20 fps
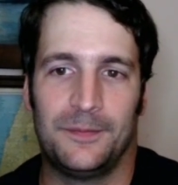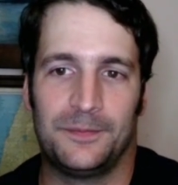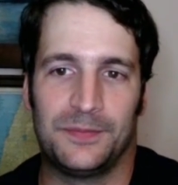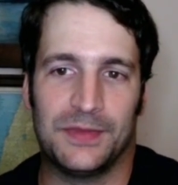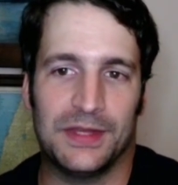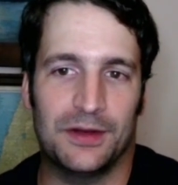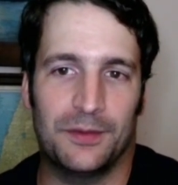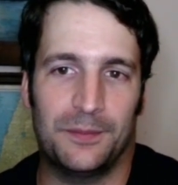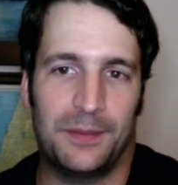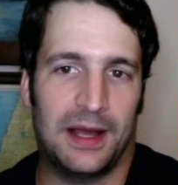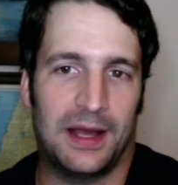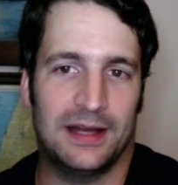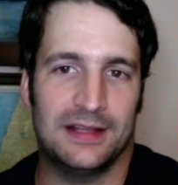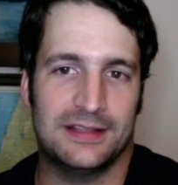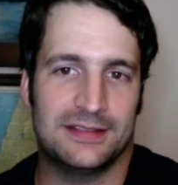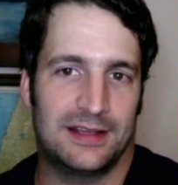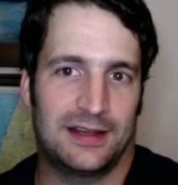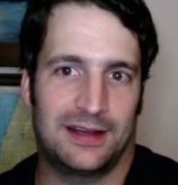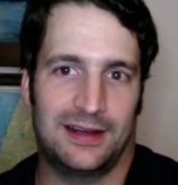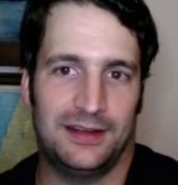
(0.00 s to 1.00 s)
you know,
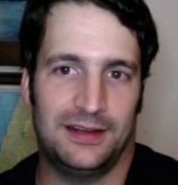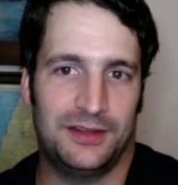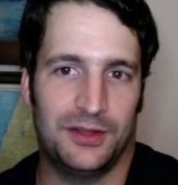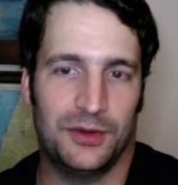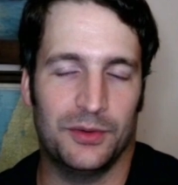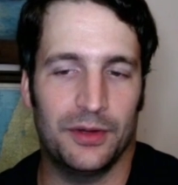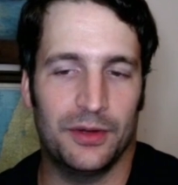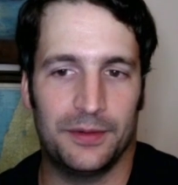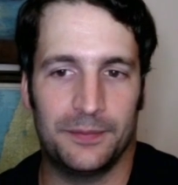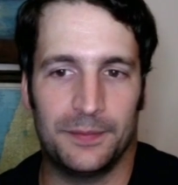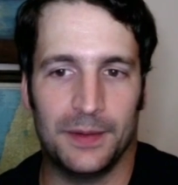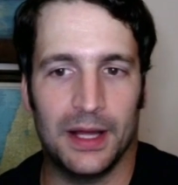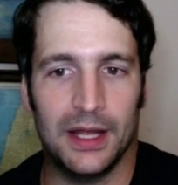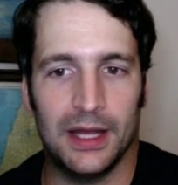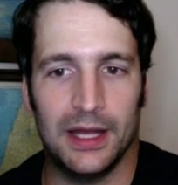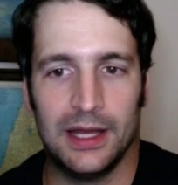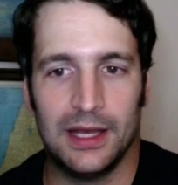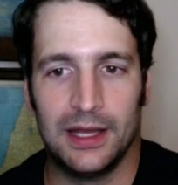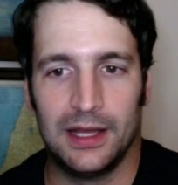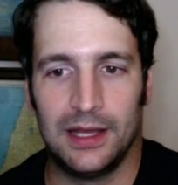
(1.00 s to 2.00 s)
Biden's not going to do it.
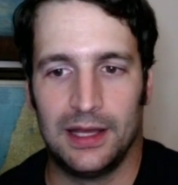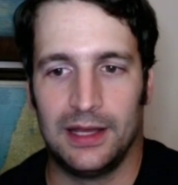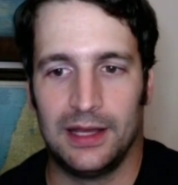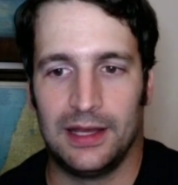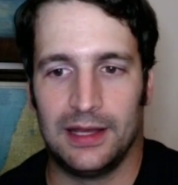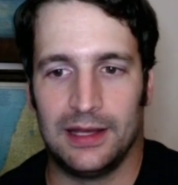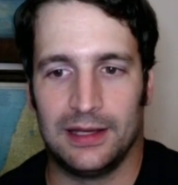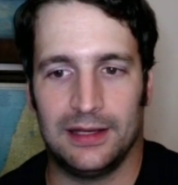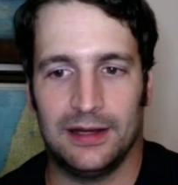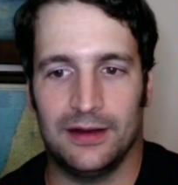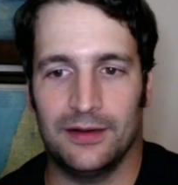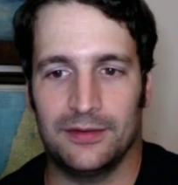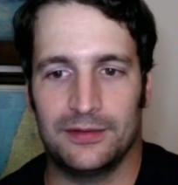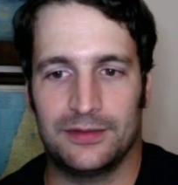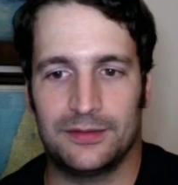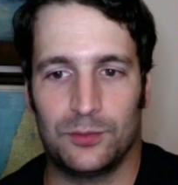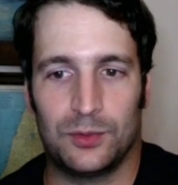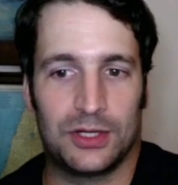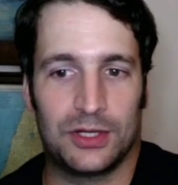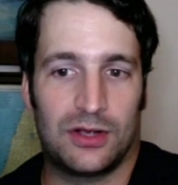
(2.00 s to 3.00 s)
But, you know,
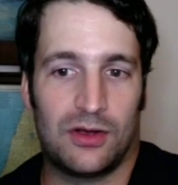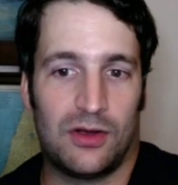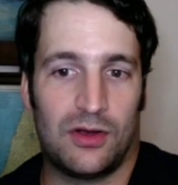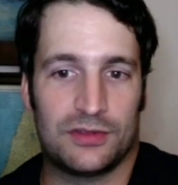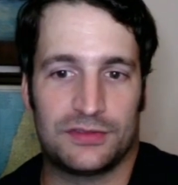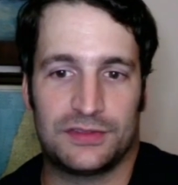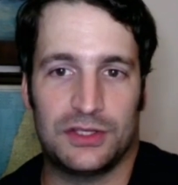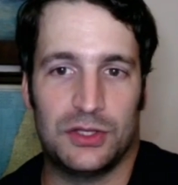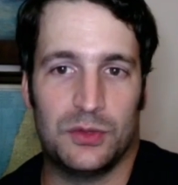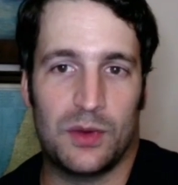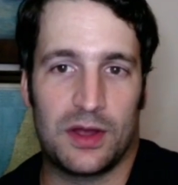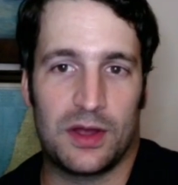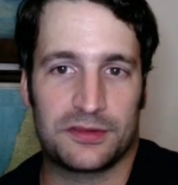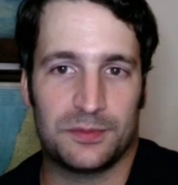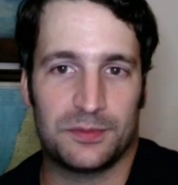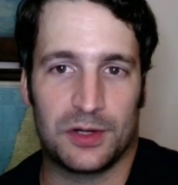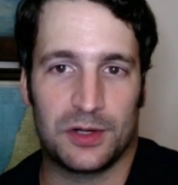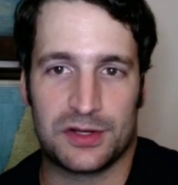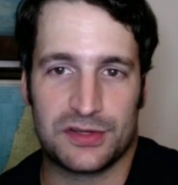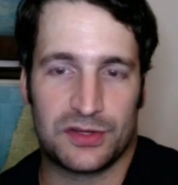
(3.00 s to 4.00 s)
it wouldn't cost the U.S.
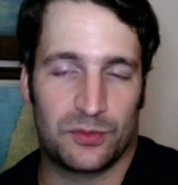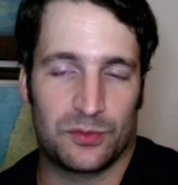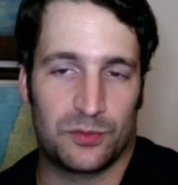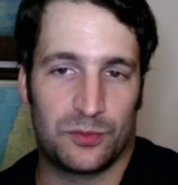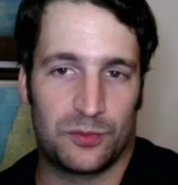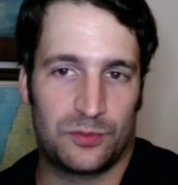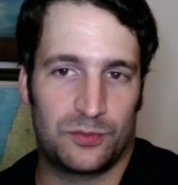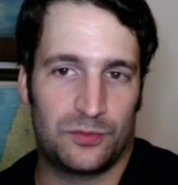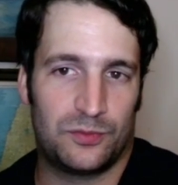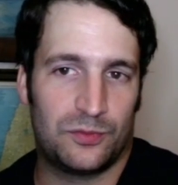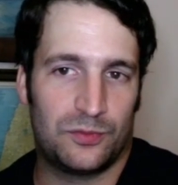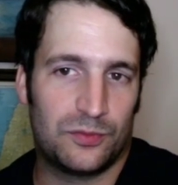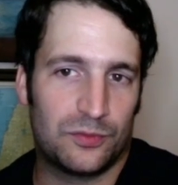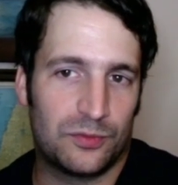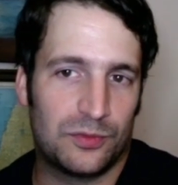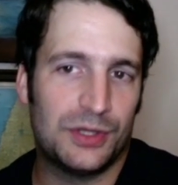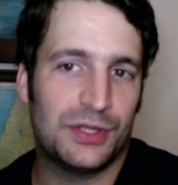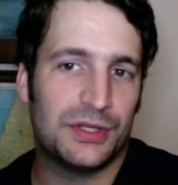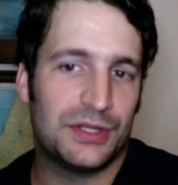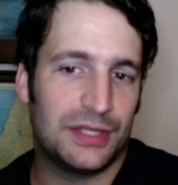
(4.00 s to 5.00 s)
much to
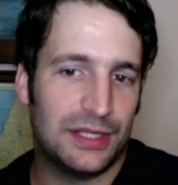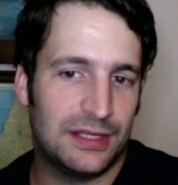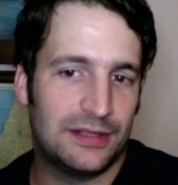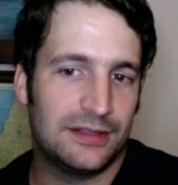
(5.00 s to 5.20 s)
really